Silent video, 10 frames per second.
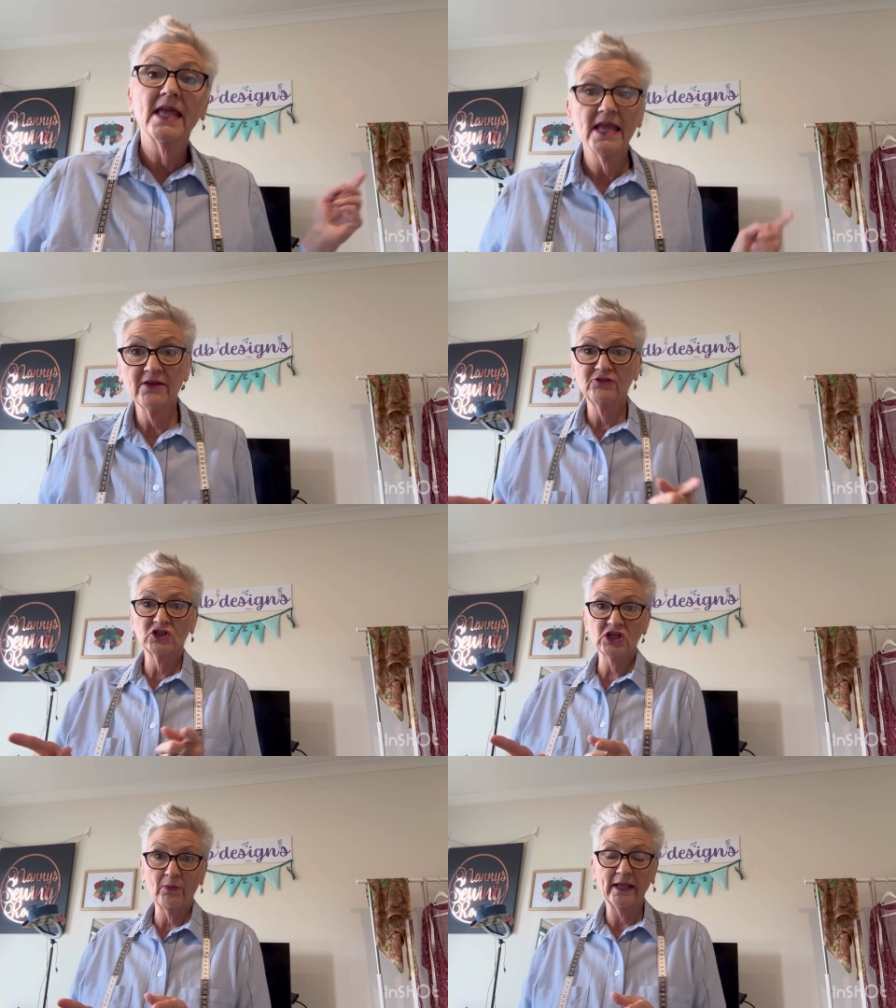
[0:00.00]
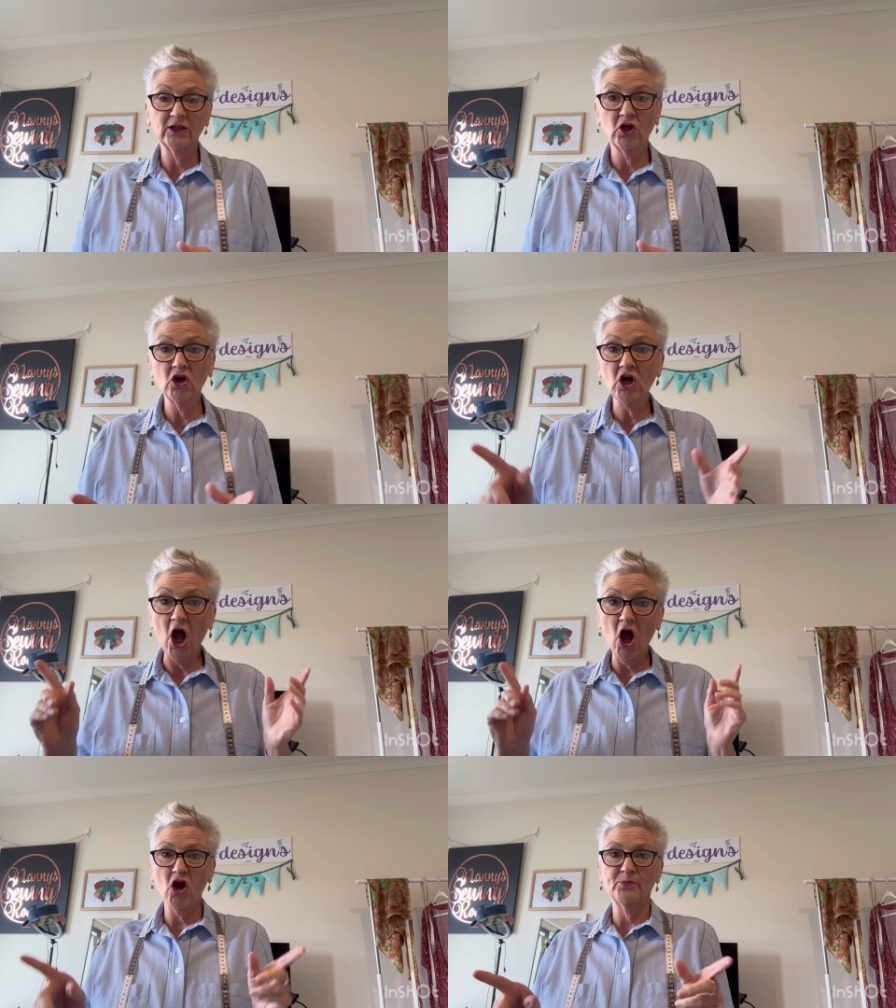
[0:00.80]
If you're sewing along, I
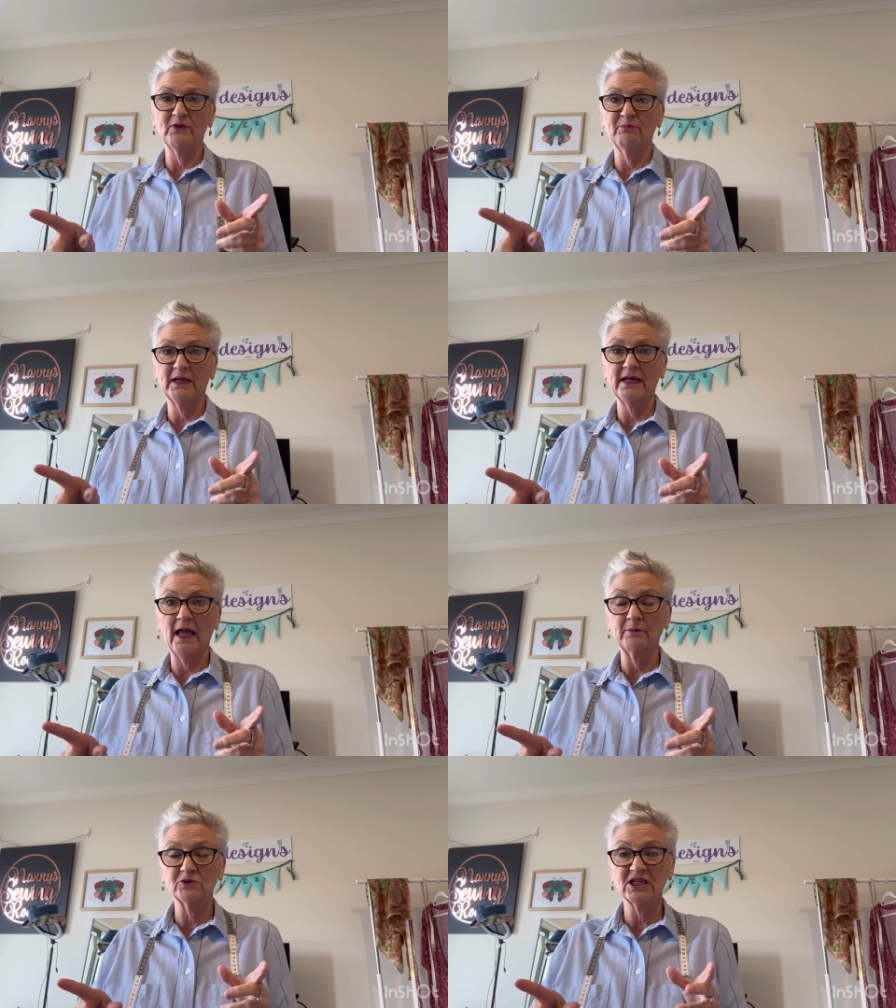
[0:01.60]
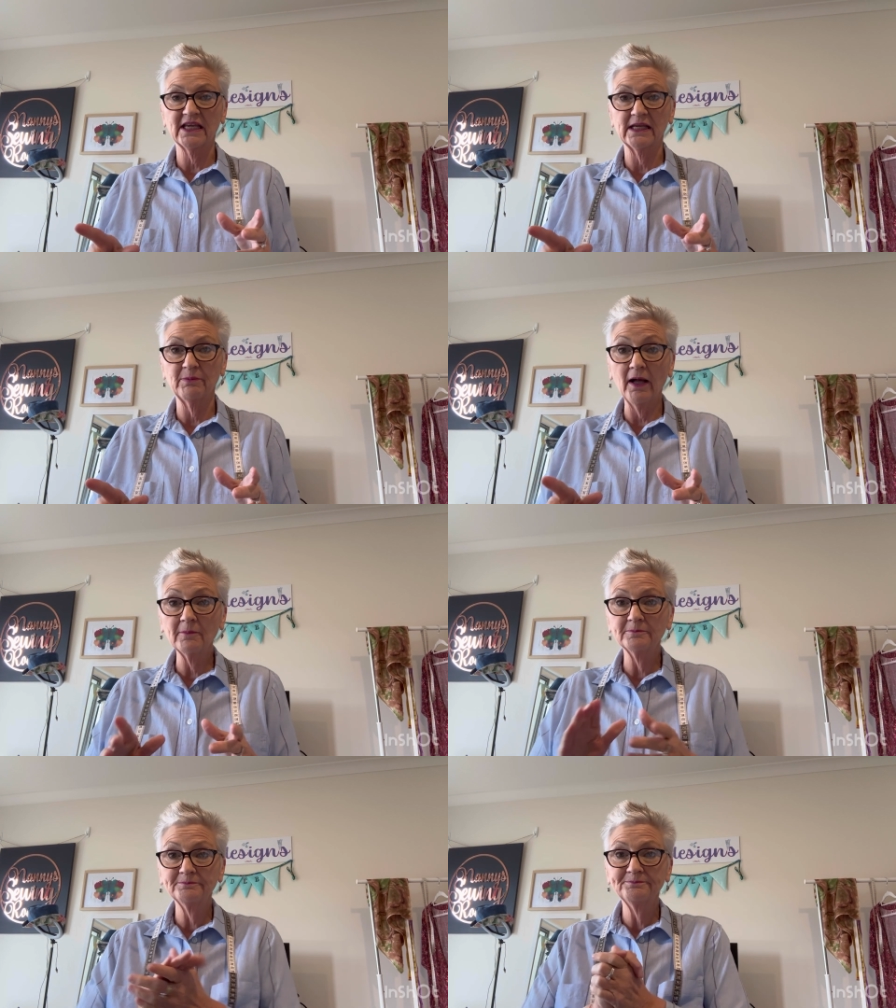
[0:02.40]
hope you've been able to keep
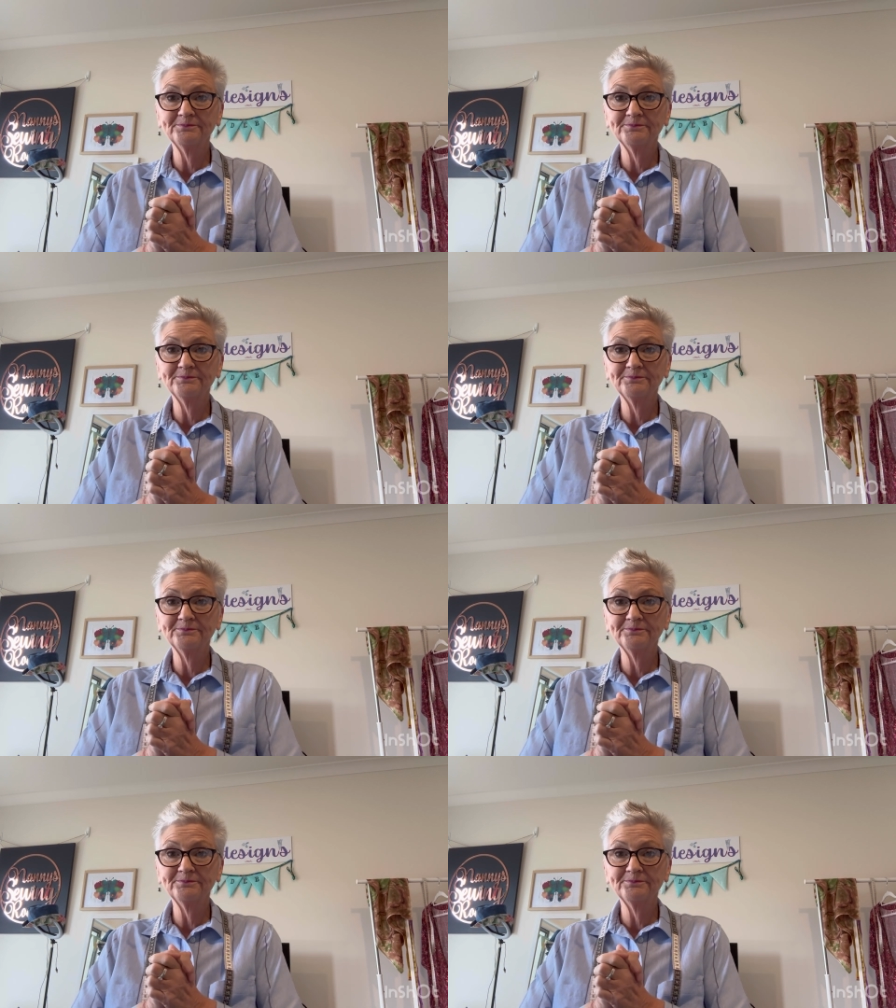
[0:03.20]
up.